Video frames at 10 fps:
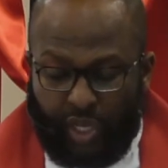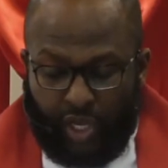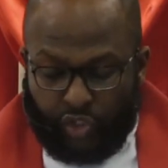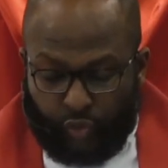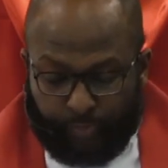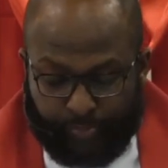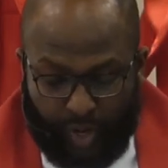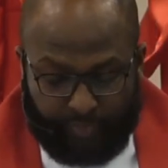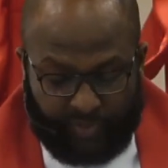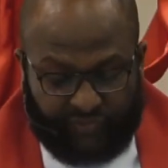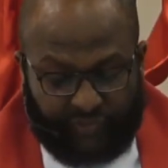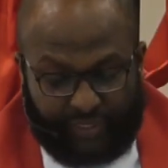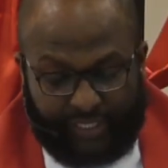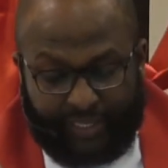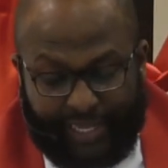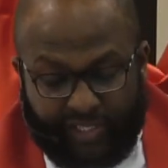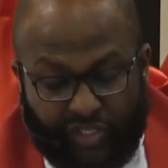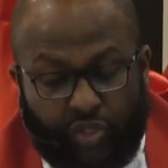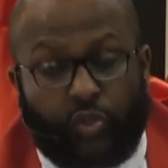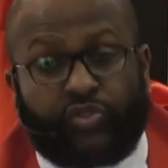to purposefully
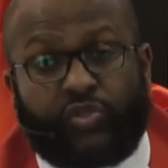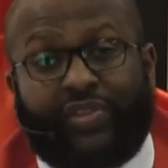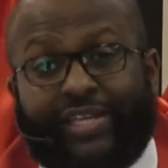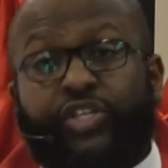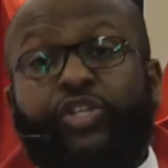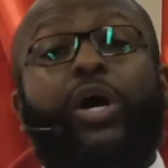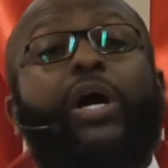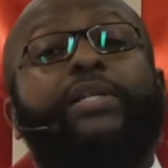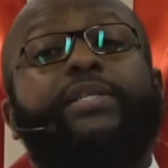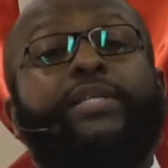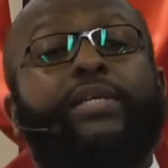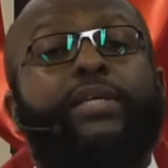let go so that God